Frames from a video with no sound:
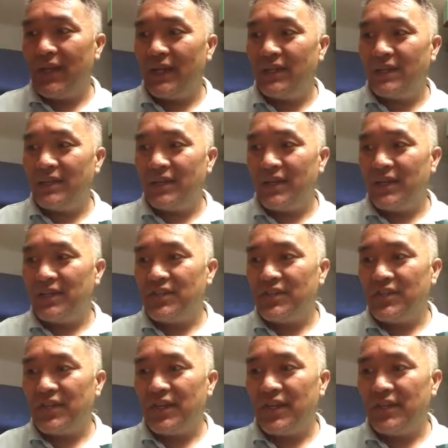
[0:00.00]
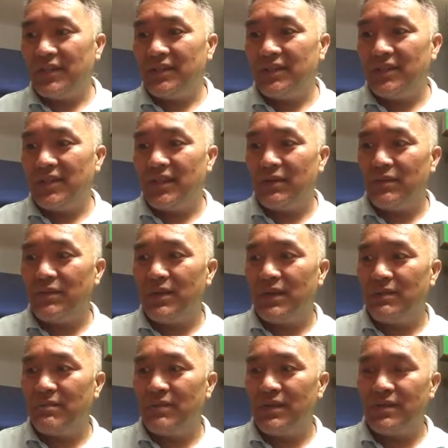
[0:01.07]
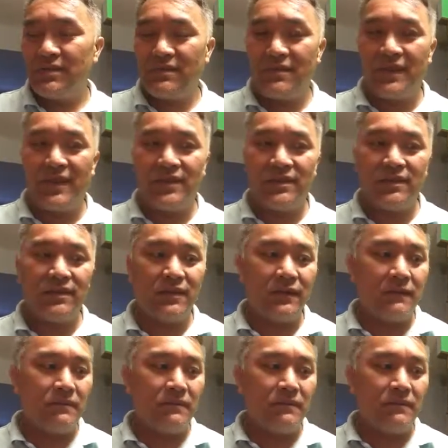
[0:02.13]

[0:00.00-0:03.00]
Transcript: 8 to 10 shot he's got one misfire.